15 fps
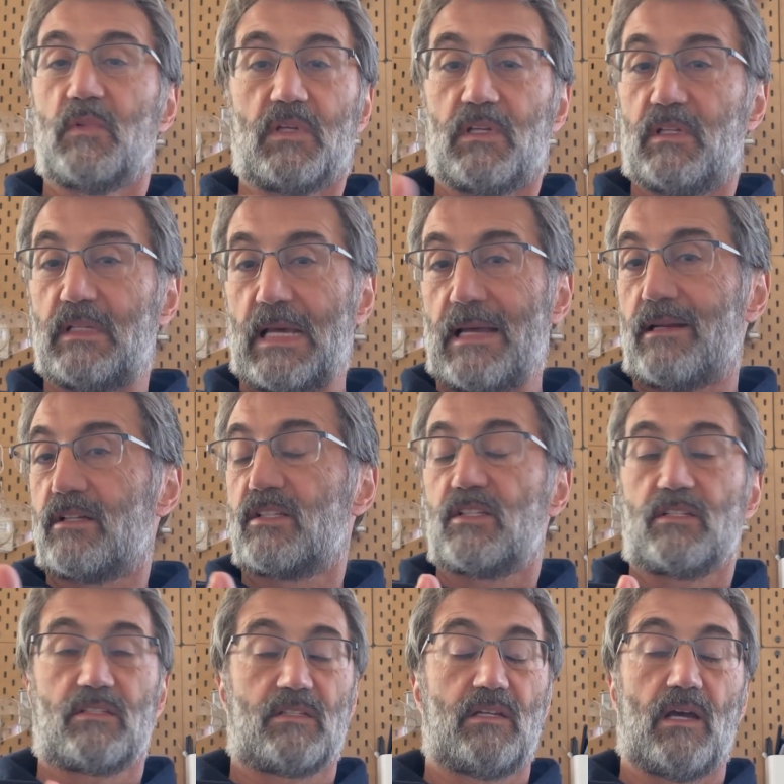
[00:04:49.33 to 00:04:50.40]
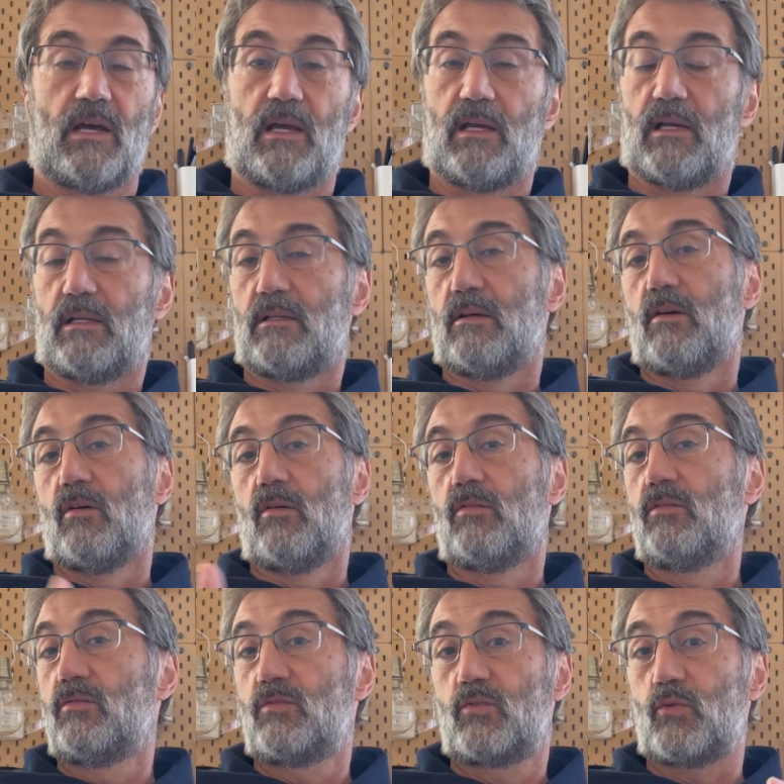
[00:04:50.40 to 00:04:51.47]
In Dallas, there's a guy I know
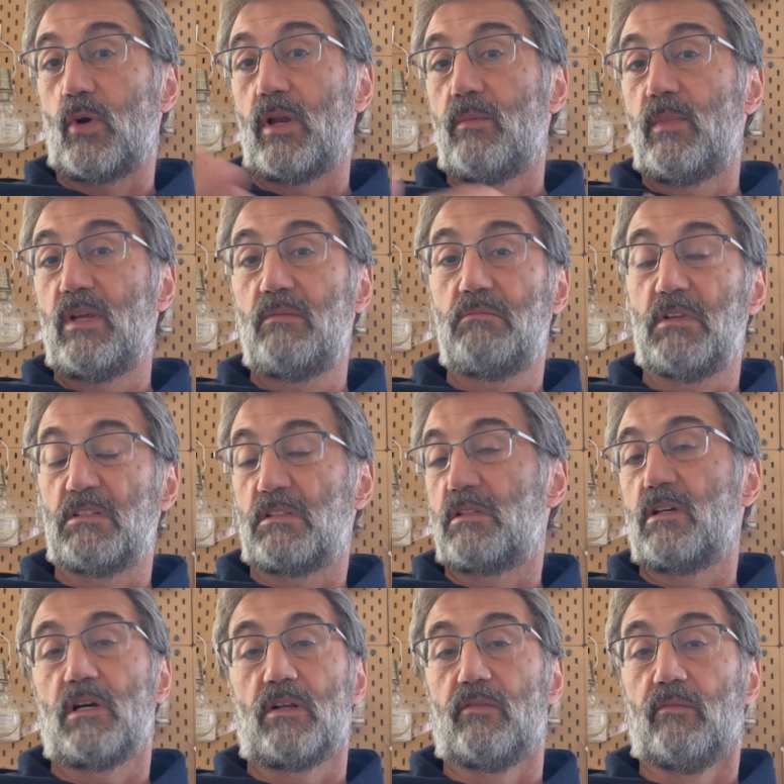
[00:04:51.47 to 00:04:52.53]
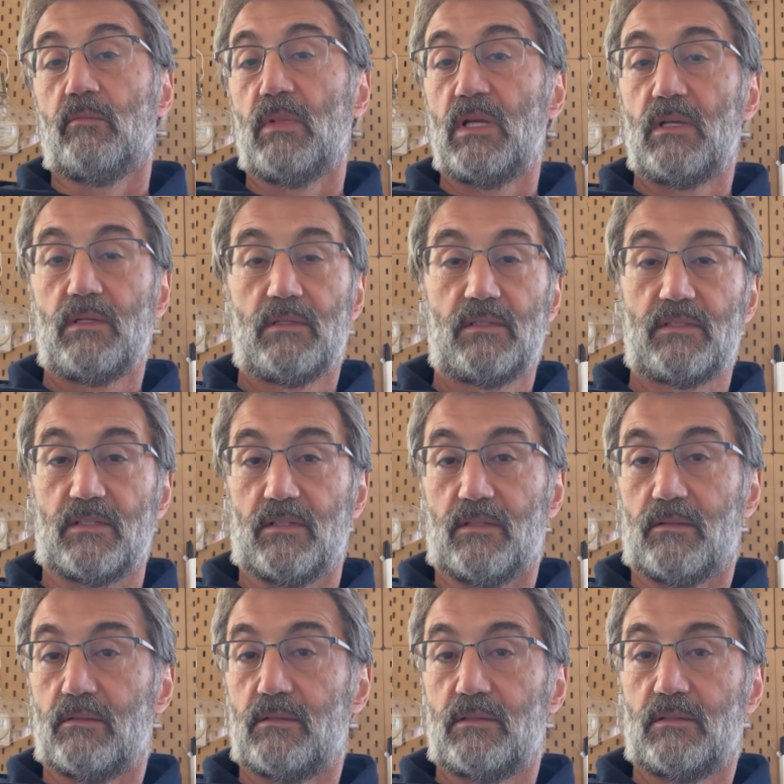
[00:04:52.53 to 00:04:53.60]
who trained me, does a ton of them.
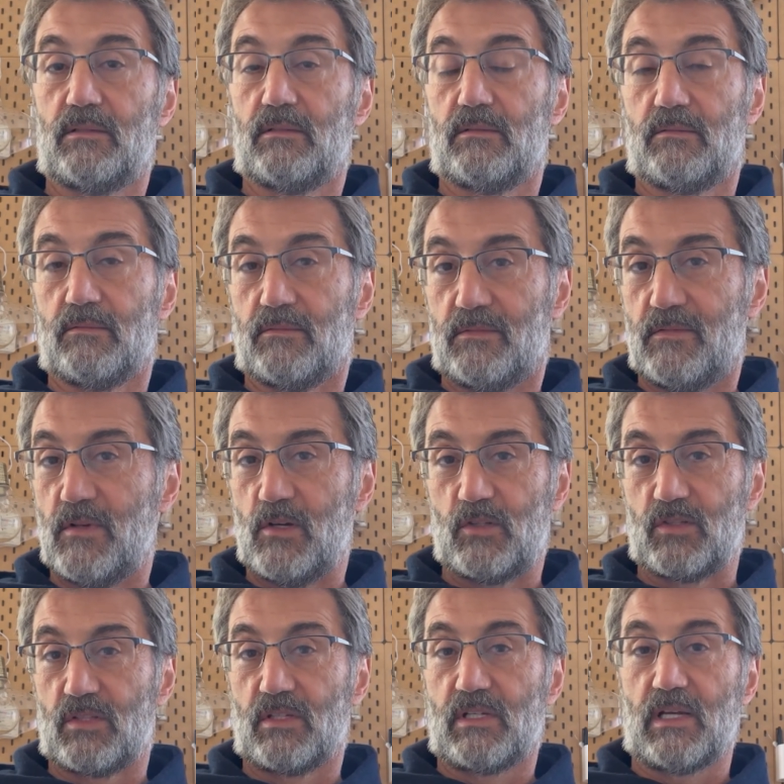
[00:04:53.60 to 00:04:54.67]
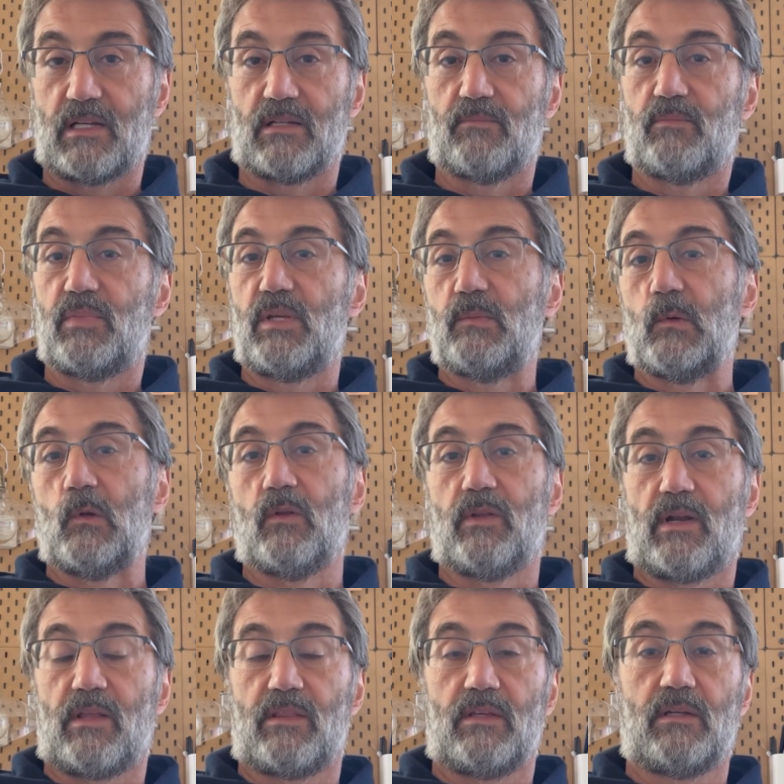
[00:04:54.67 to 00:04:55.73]
So those are the kind of people
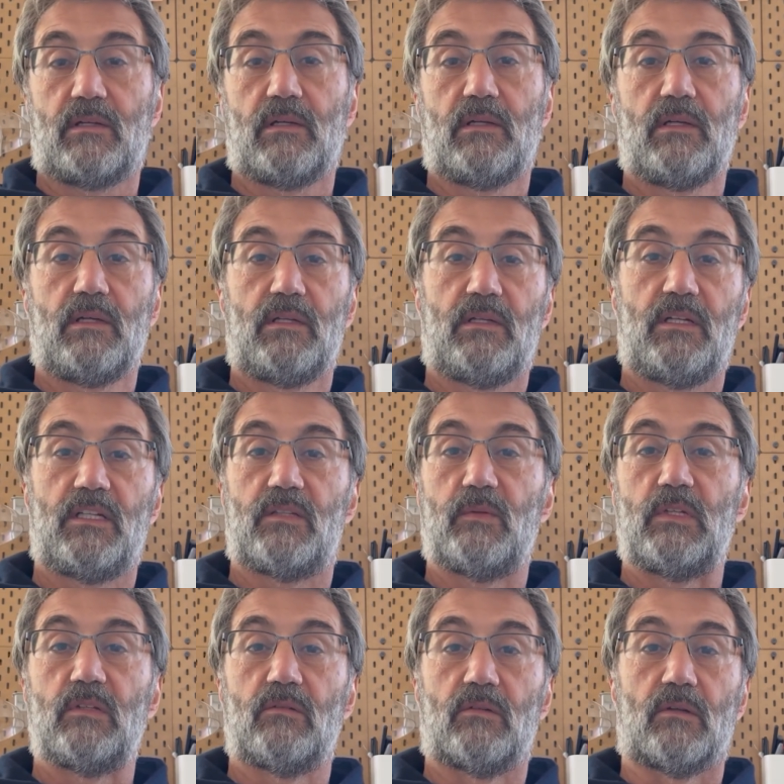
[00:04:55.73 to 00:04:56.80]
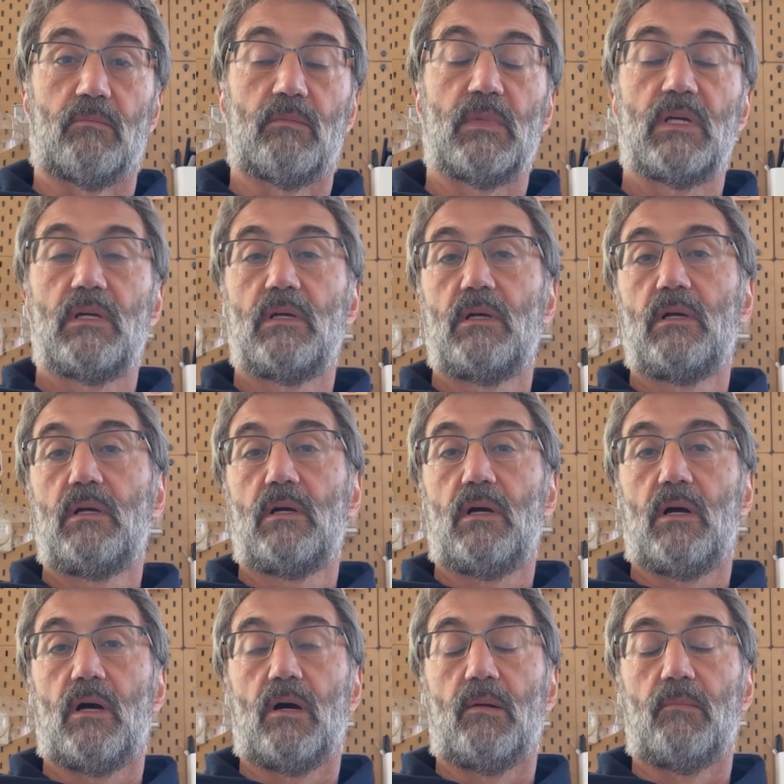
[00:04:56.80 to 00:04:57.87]
that I think need to be doing
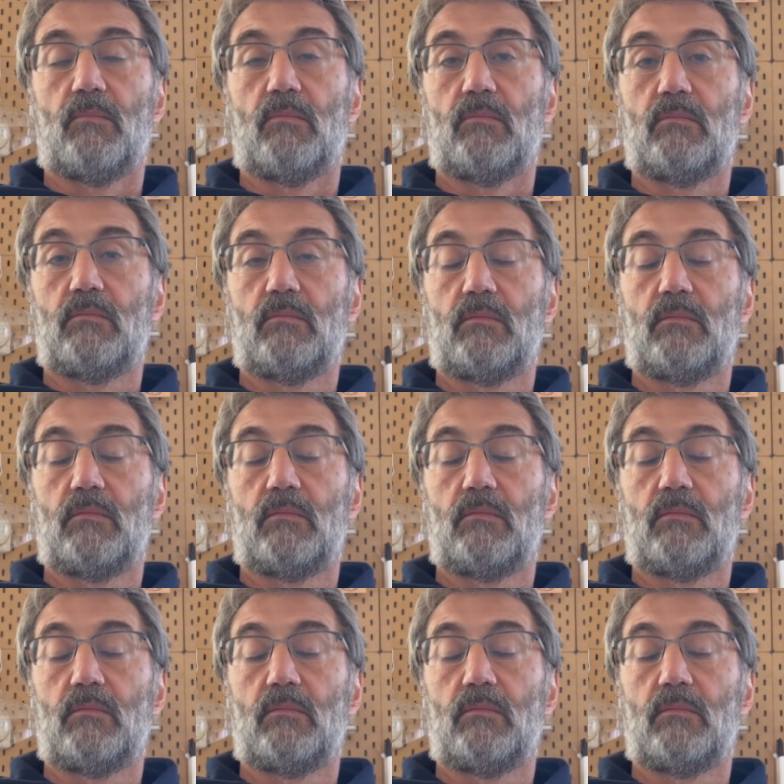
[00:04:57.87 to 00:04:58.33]
them.